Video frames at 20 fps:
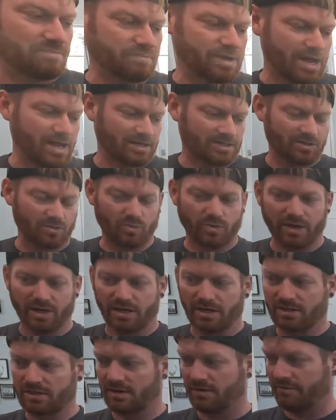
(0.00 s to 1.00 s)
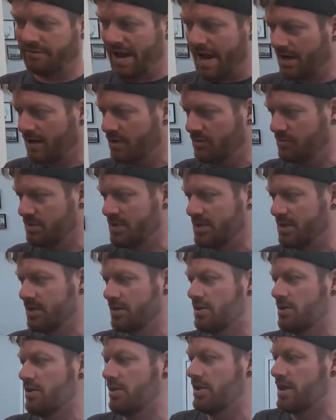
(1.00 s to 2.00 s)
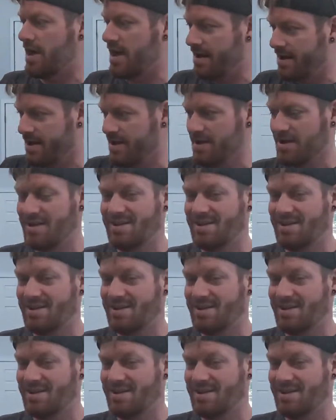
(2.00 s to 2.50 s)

bags of wings and vacuum seal all that.